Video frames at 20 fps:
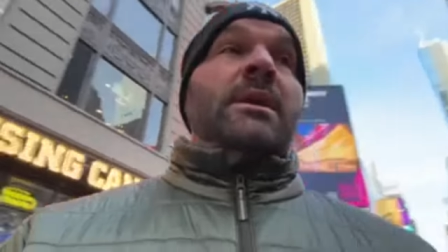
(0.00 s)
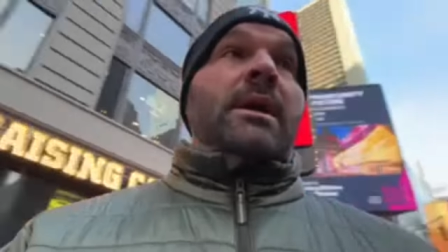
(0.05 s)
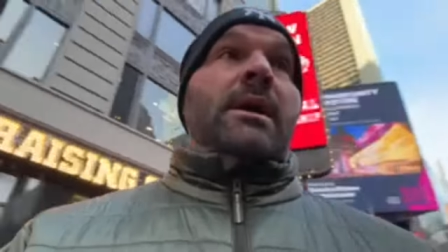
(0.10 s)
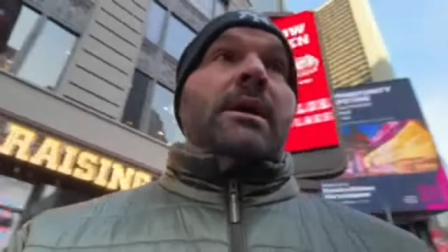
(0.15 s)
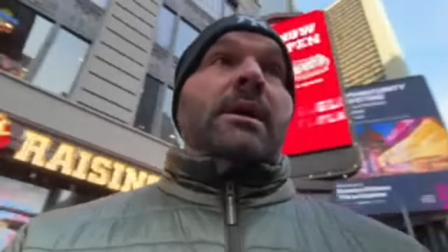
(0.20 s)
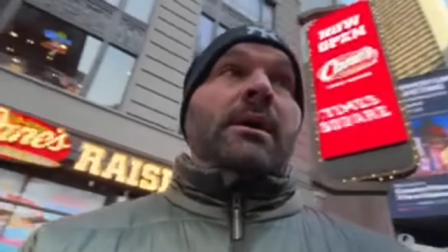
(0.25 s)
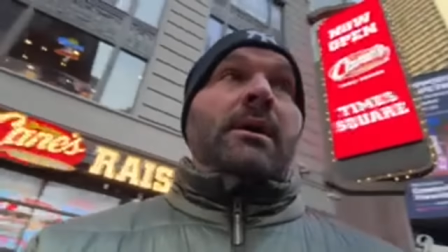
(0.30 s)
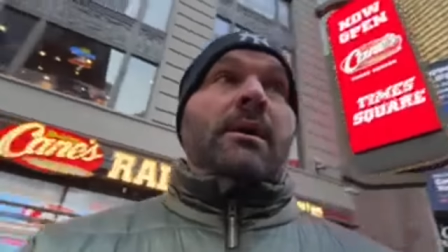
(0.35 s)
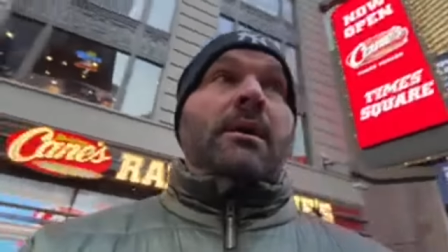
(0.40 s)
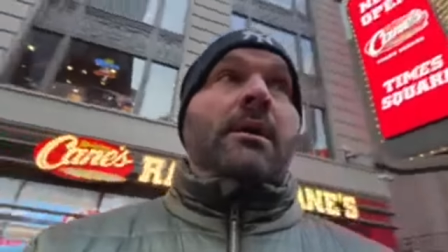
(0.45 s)

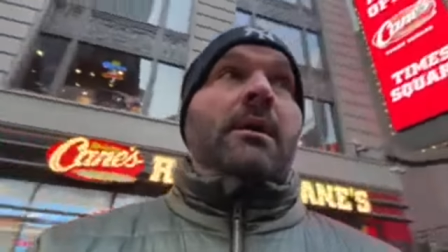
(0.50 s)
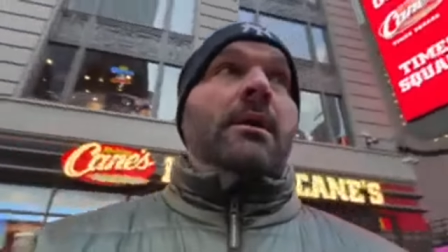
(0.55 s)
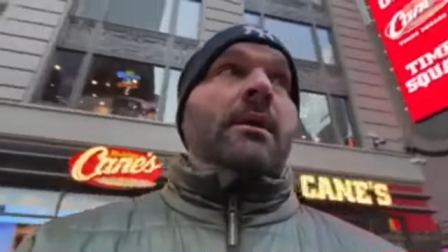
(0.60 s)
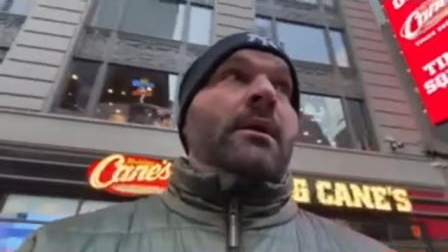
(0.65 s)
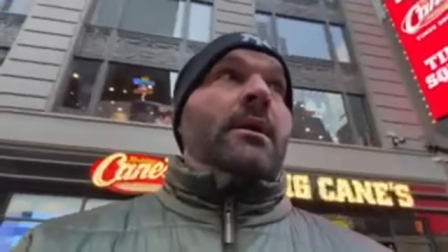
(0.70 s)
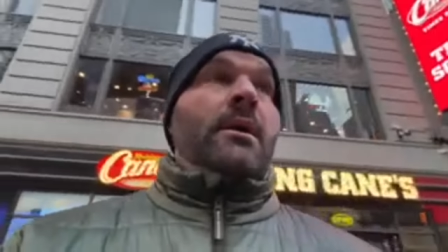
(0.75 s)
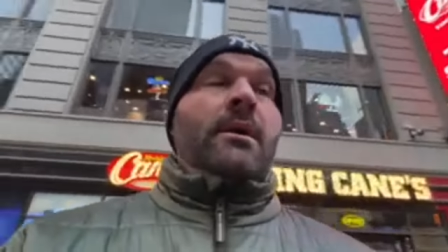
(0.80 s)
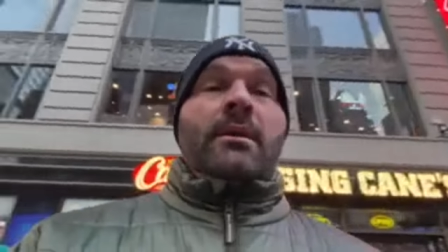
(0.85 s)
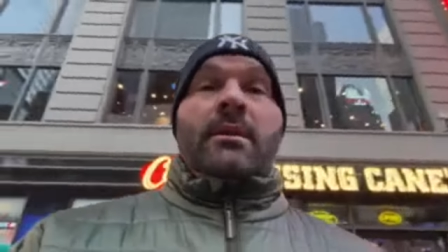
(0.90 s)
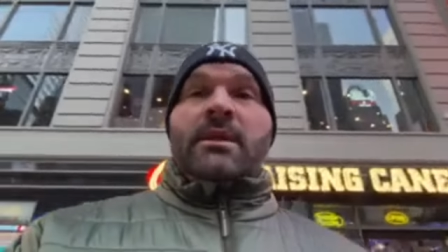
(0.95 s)
uh,
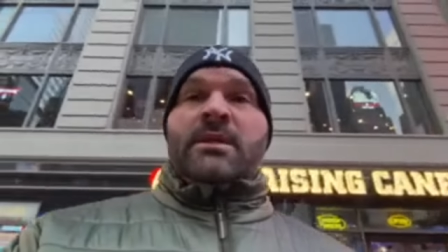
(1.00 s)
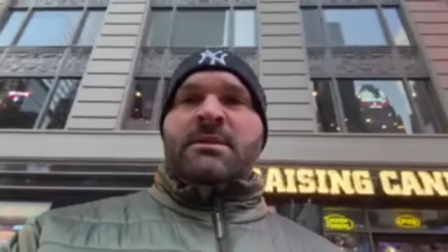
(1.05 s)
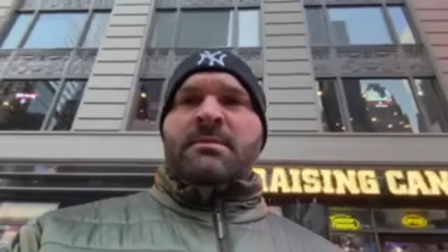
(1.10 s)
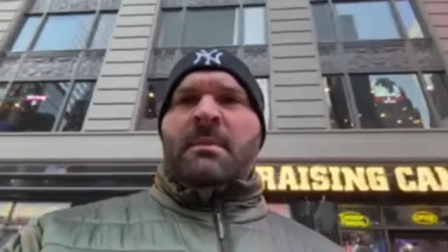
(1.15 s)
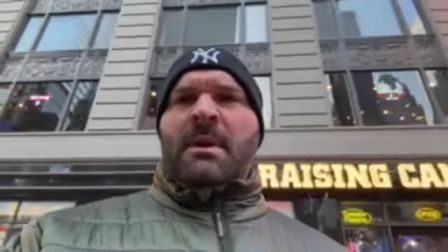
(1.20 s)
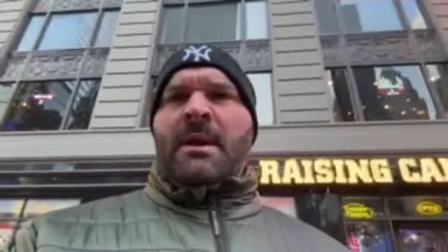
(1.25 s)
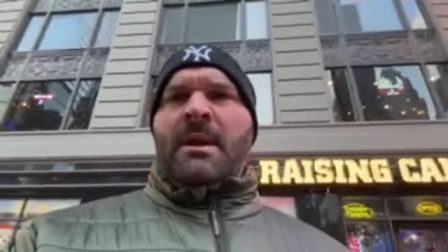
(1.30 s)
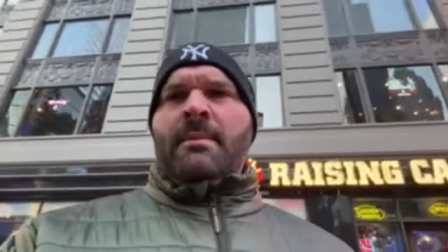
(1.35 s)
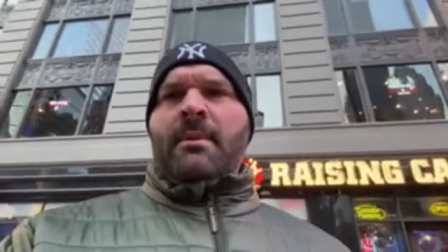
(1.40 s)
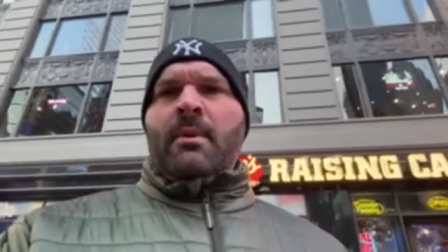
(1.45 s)
this
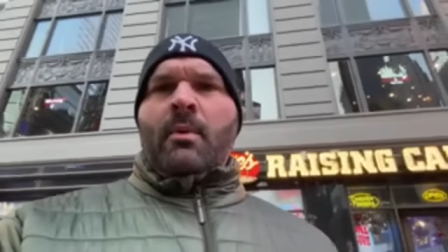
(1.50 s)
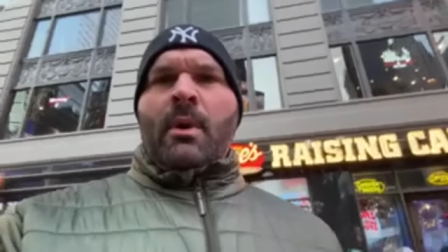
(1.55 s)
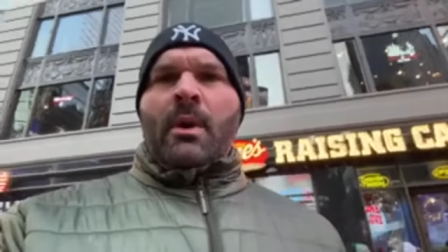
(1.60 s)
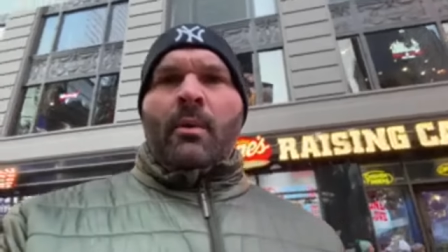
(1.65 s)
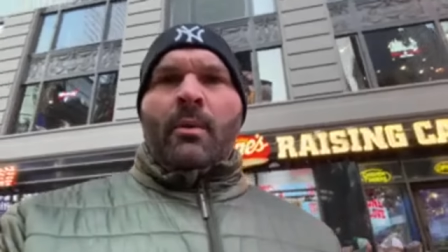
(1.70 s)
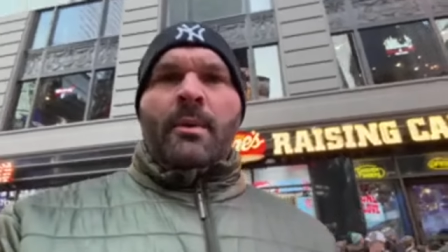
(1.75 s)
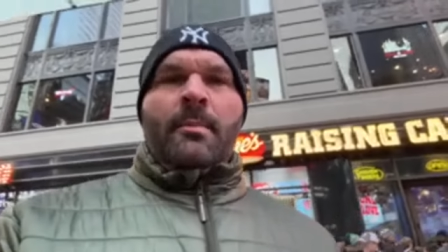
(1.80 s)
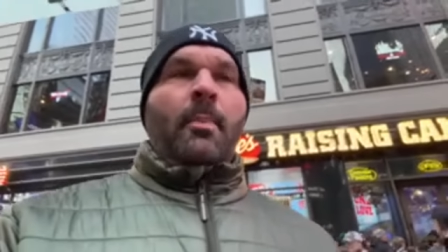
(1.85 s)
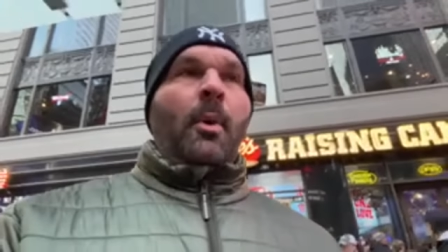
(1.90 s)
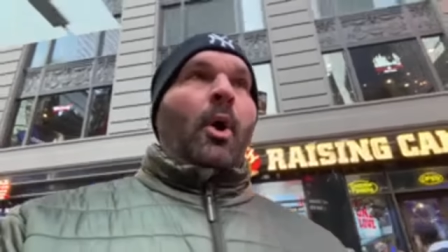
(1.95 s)
might be
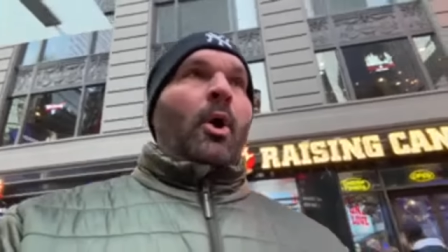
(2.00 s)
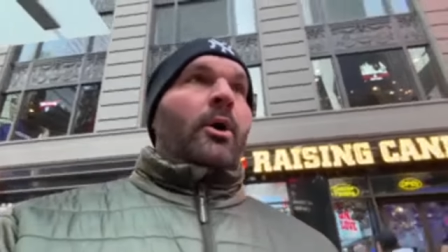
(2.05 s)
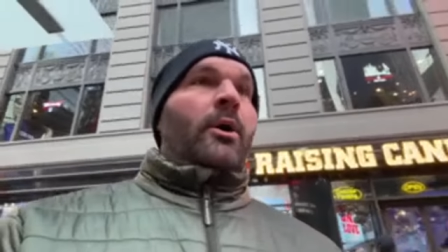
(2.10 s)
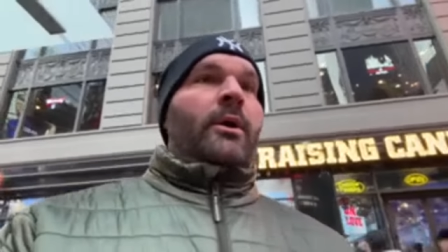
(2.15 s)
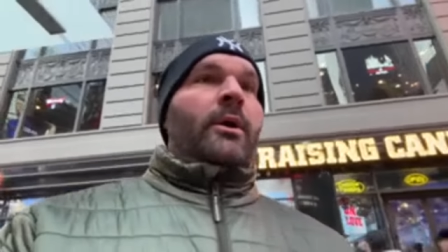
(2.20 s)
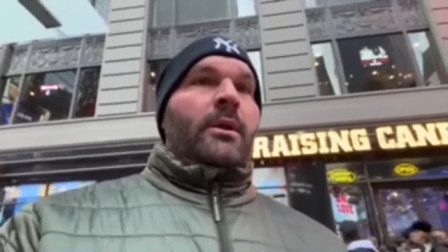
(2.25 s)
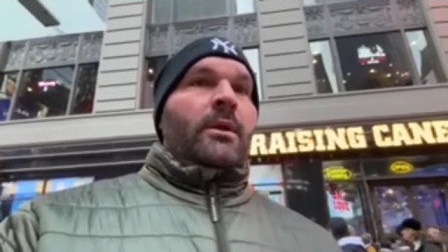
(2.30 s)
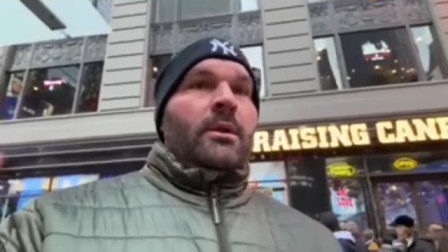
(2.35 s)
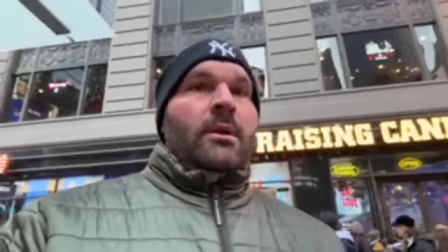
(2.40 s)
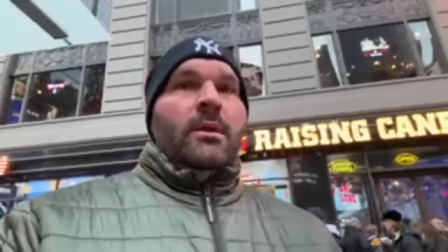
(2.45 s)
where we
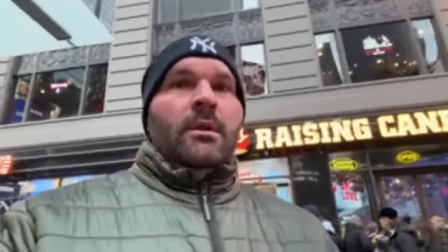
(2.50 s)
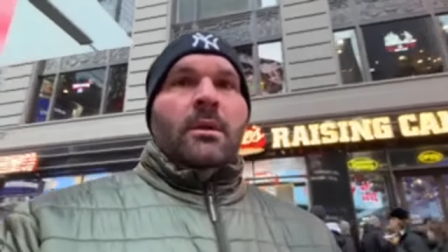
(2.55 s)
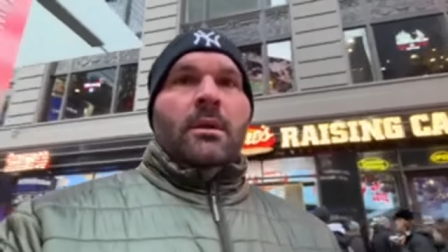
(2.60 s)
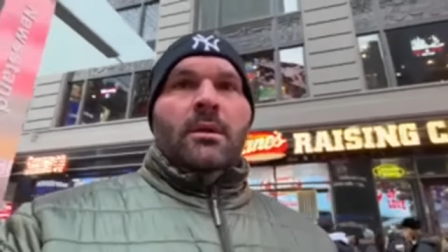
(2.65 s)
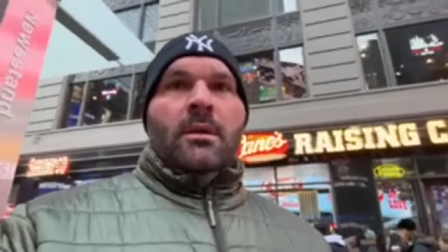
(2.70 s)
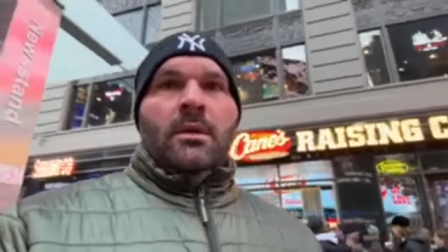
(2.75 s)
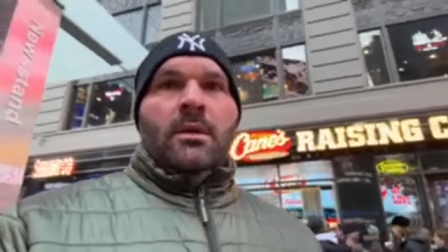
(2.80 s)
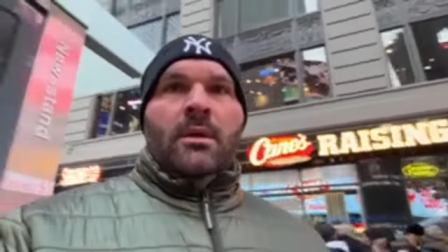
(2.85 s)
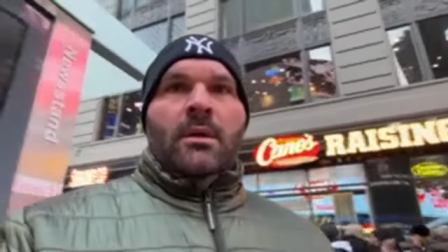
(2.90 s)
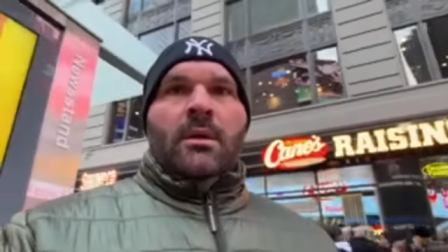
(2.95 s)
part.
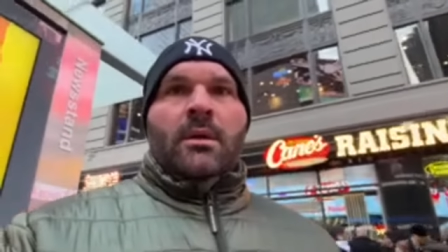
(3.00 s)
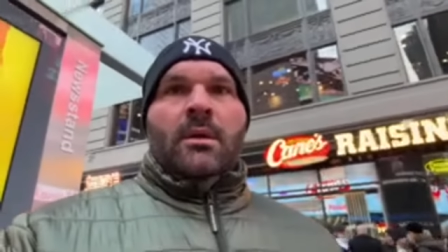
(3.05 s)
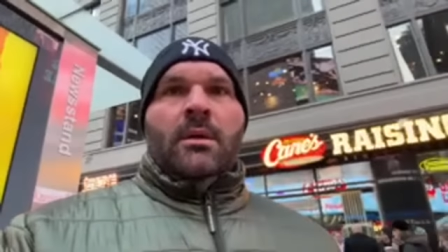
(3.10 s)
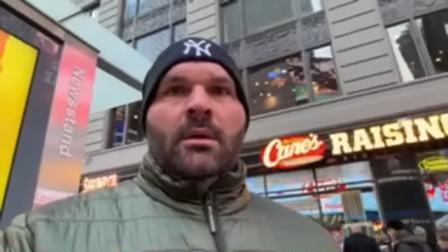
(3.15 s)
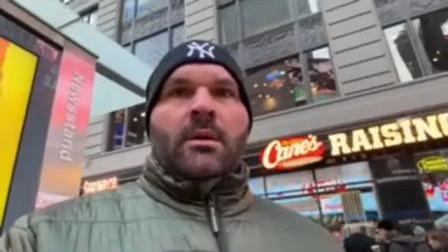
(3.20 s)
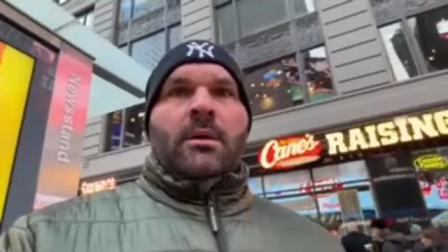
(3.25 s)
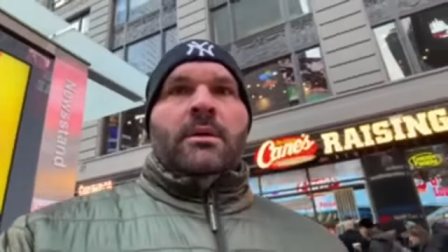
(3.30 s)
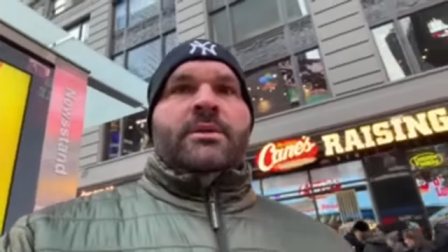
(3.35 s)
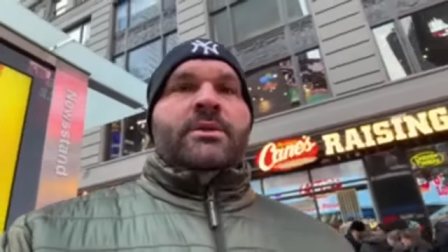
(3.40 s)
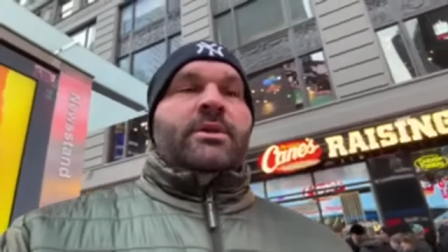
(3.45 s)

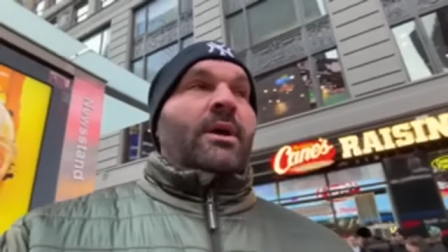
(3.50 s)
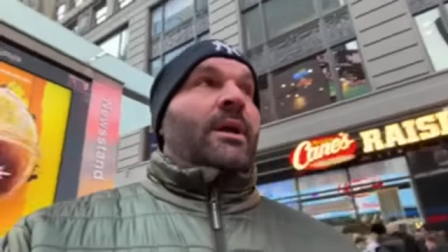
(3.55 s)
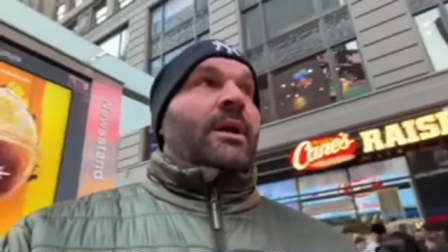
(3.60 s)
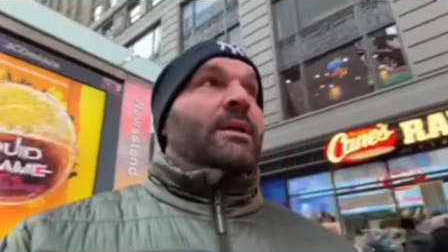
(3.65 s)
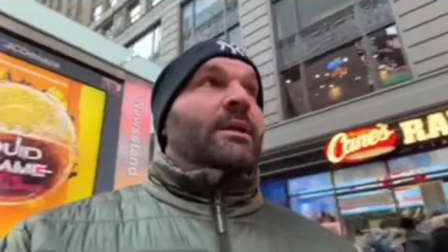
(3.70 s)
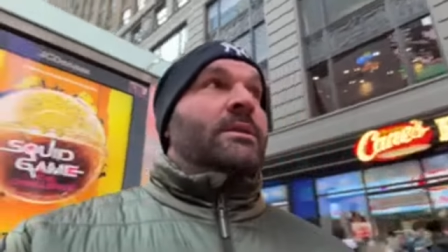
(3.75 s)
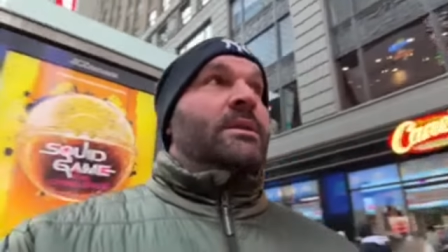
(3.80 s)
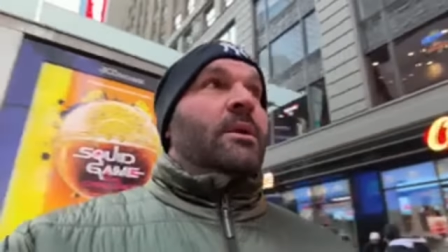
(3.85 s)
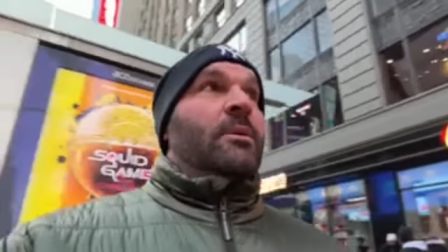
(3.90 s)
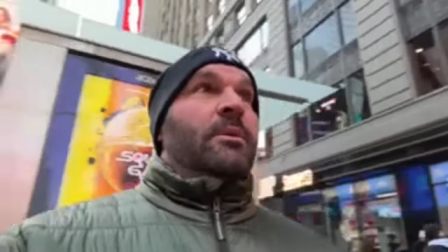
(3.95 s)
So I can see